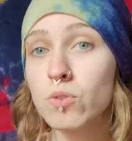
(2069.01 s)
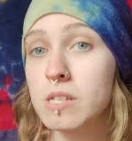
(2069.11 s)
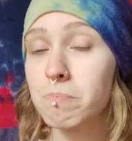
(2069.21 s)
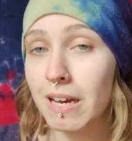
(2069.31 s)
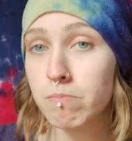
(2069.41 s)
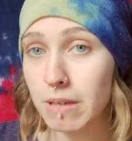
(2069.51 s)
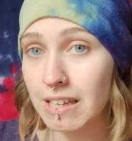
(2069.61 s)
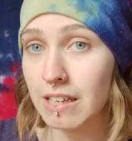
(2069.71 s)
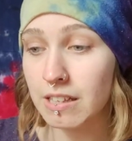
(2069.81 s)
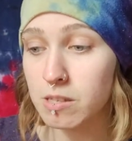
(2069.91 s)
this might
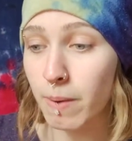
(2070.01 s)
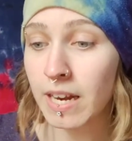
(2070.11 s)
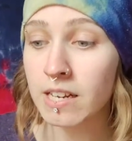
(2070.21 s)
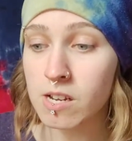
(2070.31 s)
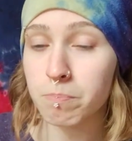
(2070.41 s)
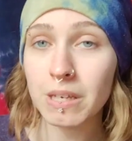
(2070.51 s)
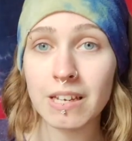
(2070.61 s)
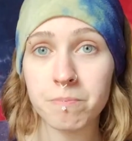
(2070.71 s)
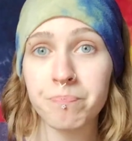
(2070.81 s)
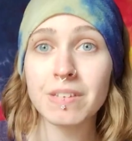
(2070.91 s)
end up
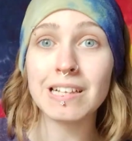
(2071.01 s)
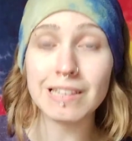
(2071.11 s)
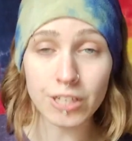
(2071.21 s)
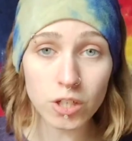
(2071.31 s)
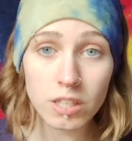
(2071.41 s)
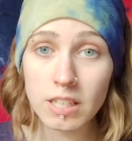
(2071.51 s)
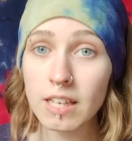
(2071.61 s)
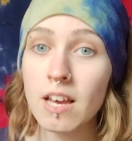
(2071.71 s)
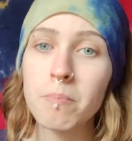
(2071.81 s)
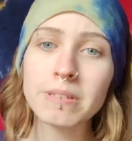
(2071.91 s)
being literally,